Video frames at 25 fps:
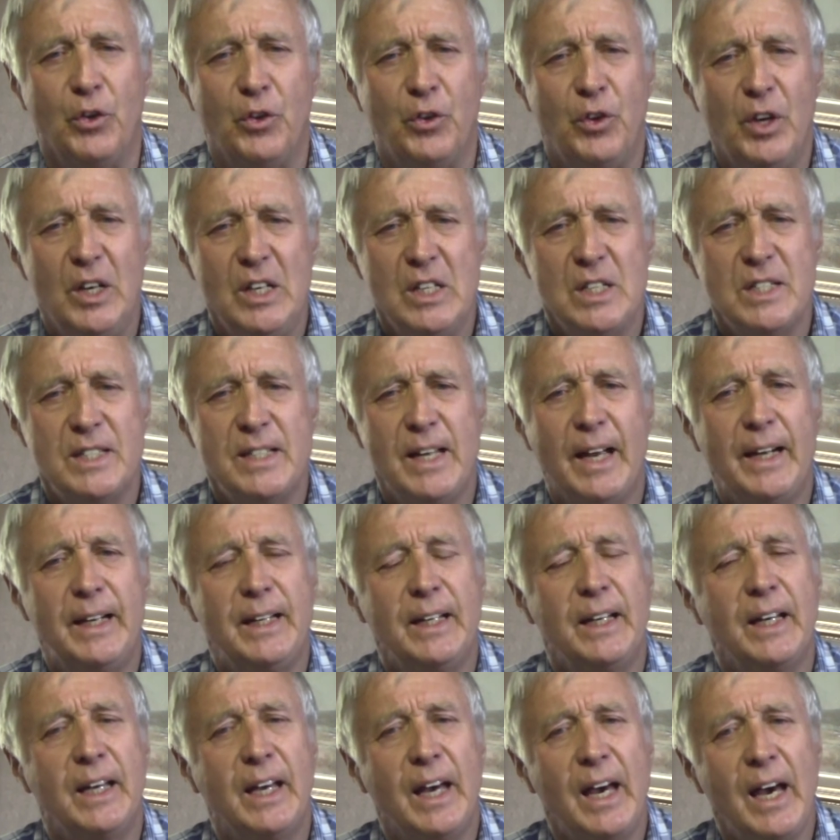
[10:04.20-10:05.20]
things that
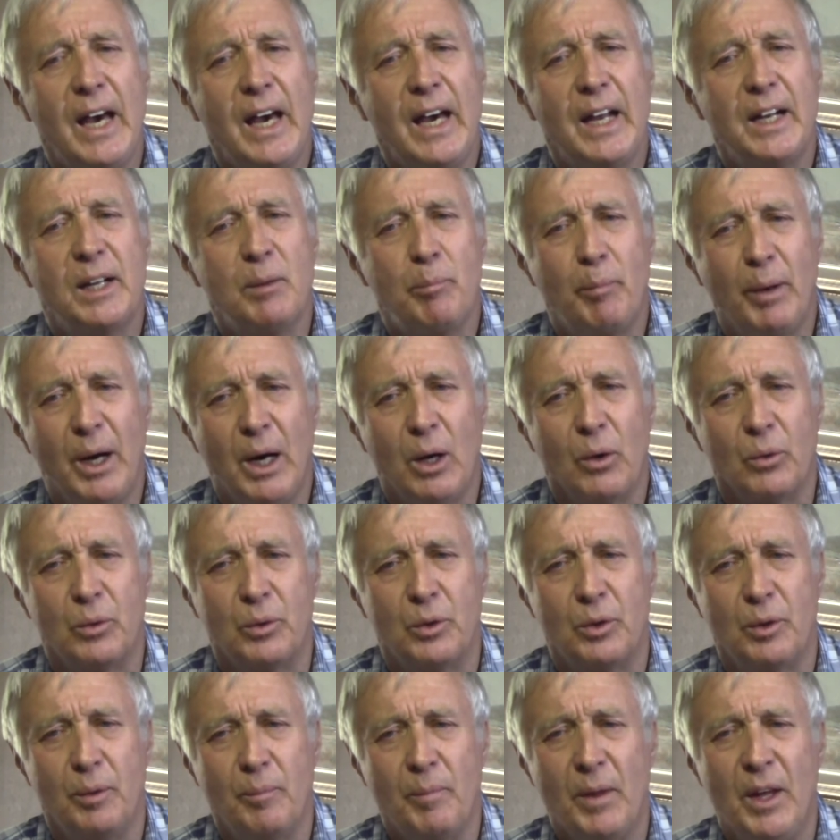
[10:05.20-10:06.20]
he cared
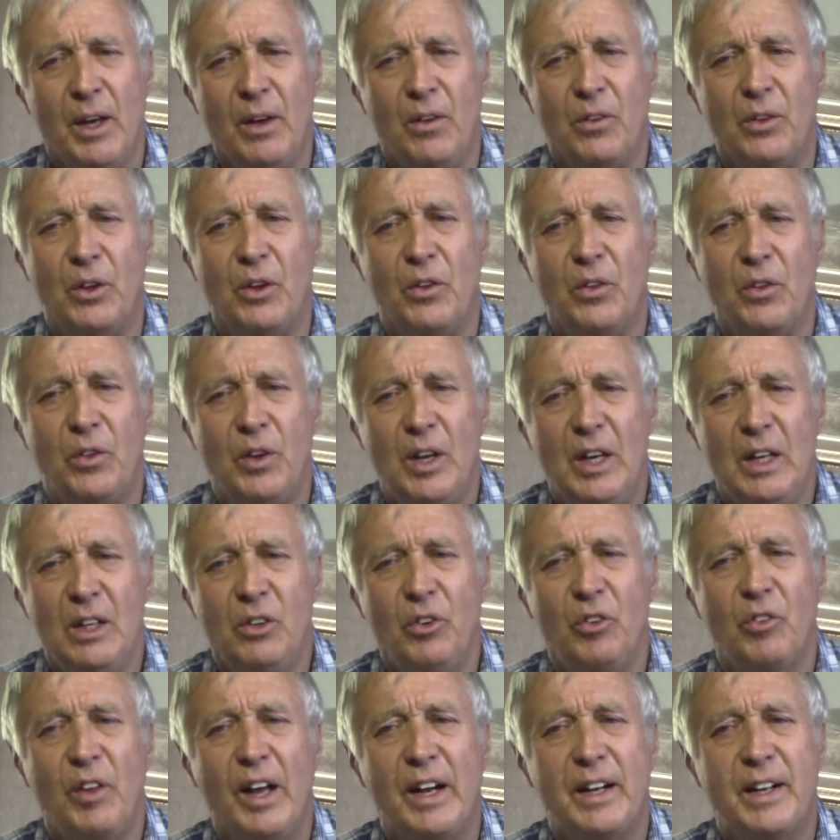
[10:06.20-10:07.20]
about, the
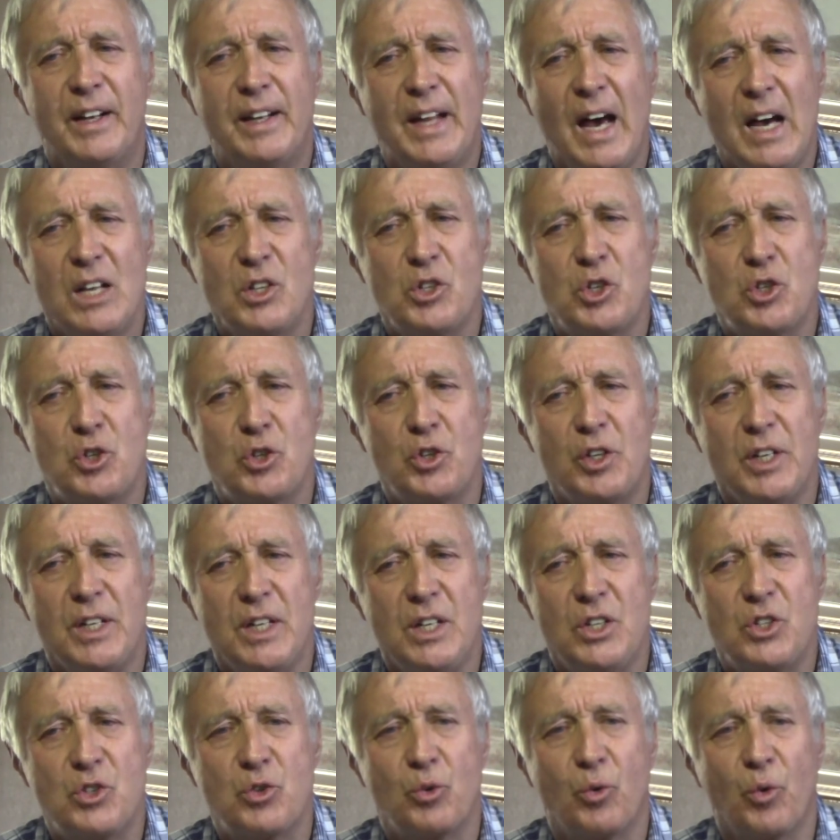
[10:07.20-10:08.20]
things that touched
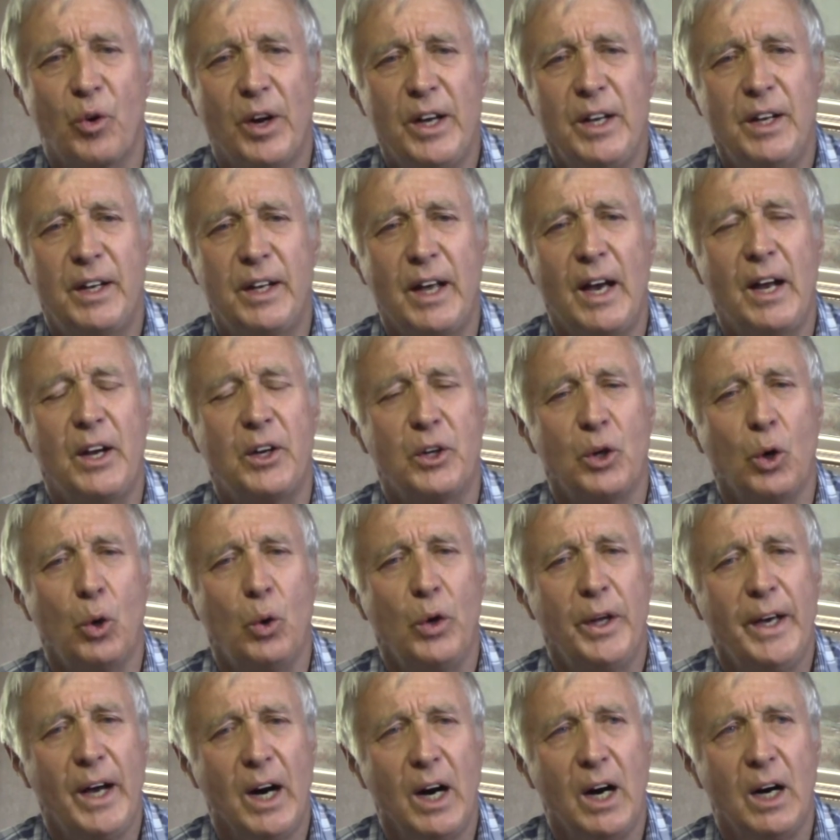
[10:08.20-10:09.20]
his great and
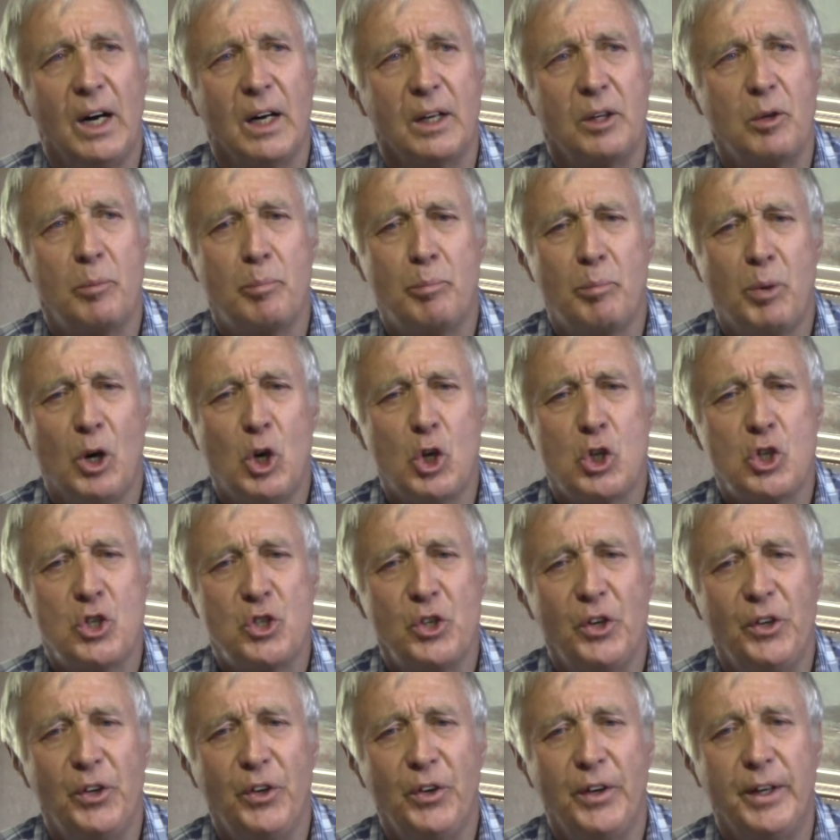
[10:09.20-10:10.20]
holy heart
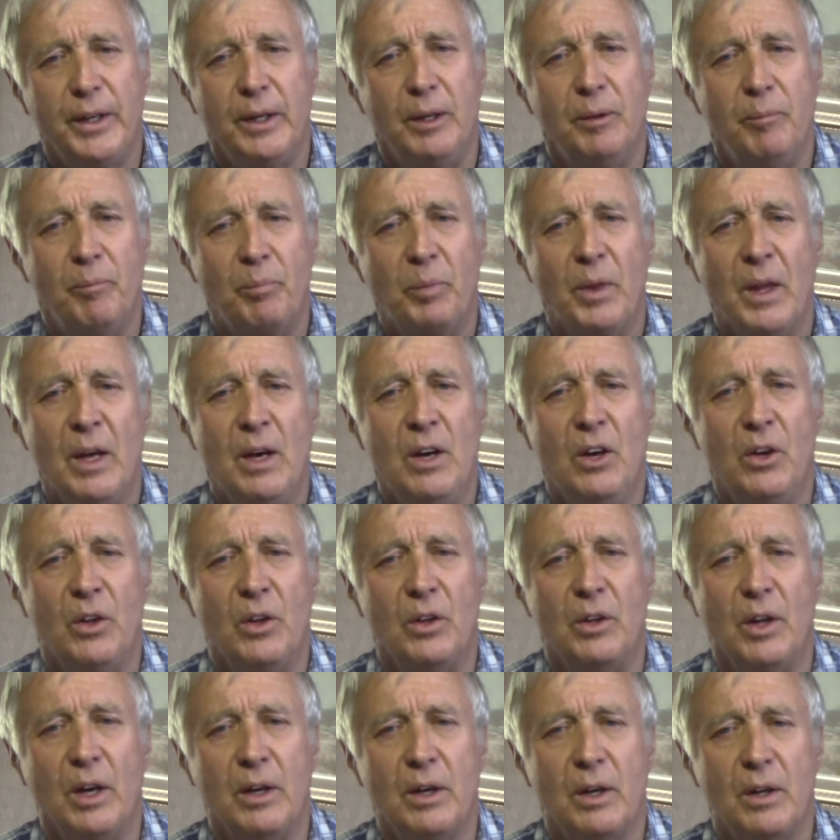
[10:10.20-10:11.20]
personally,
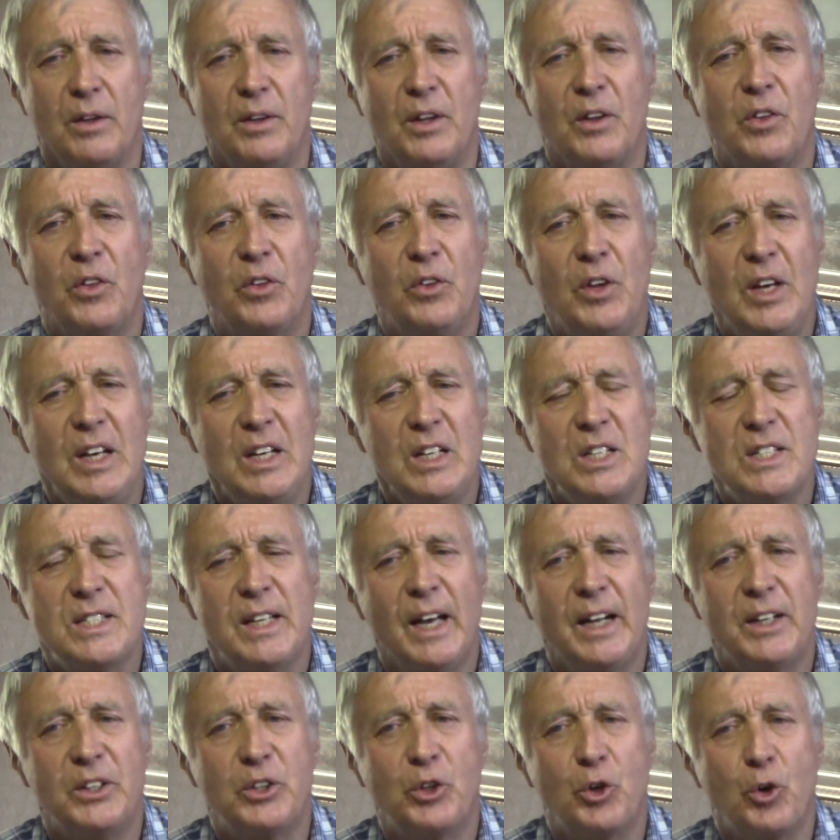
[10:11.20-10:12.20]
the things
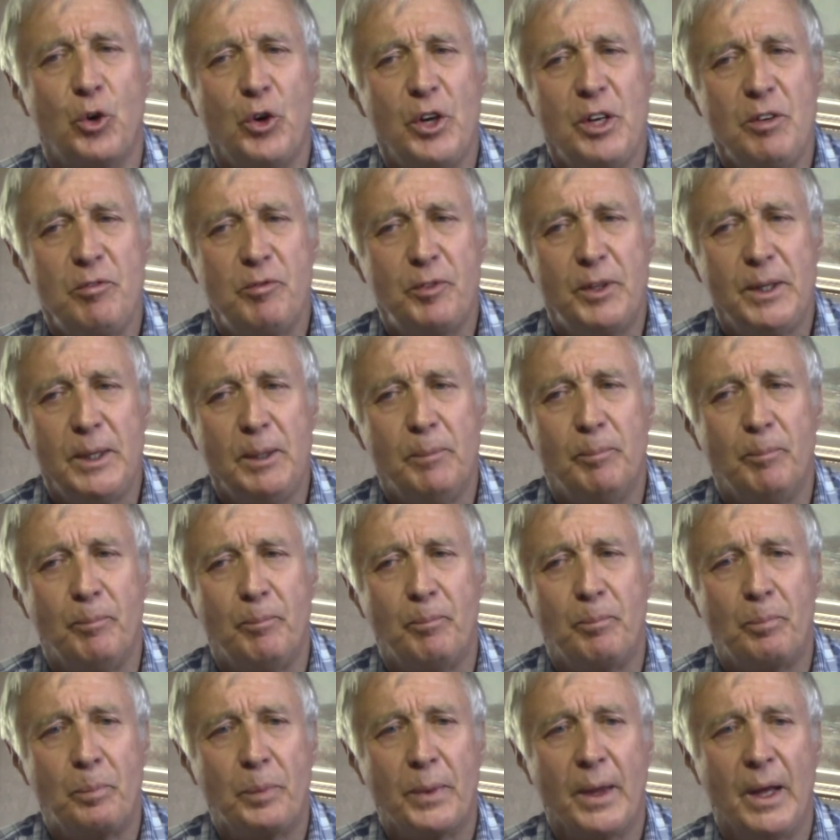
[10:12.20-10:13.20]
that grieved
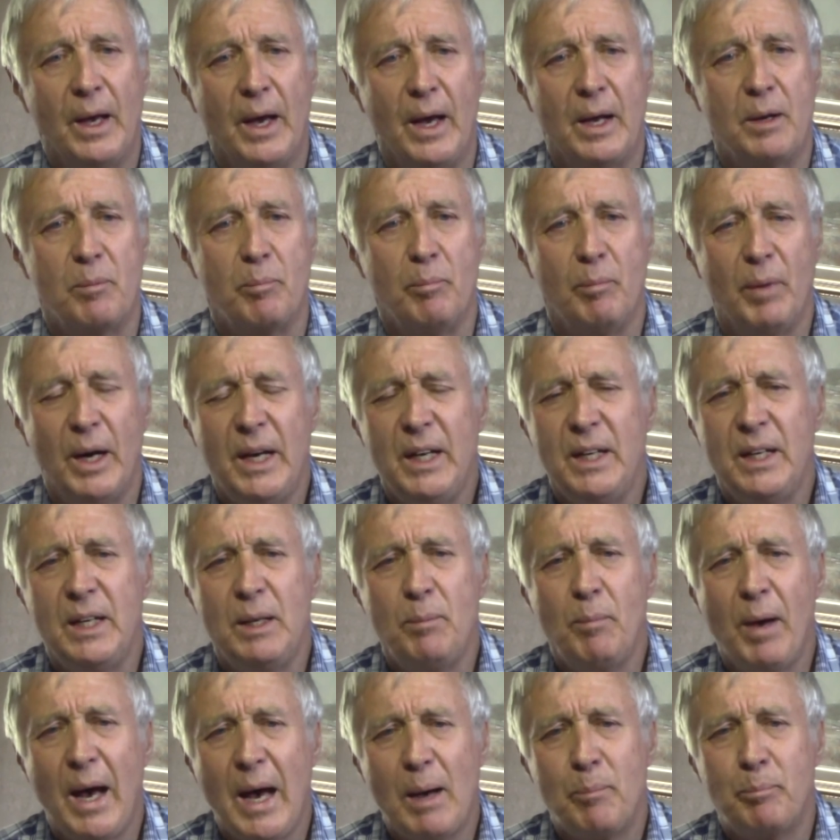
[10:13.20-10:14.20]
him and made
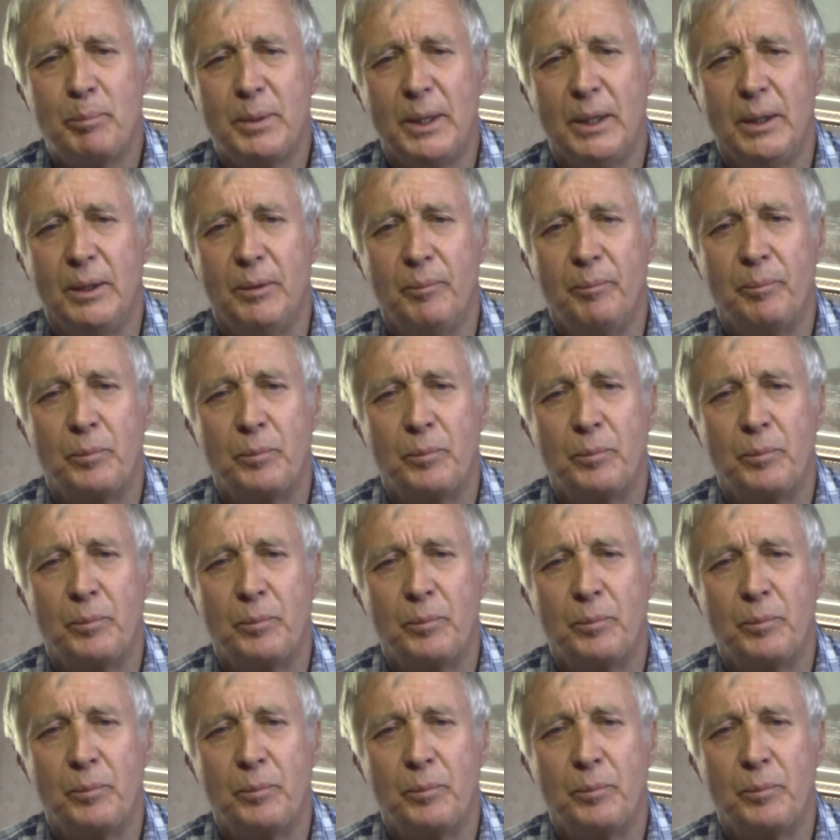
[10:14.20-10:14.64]
him happy,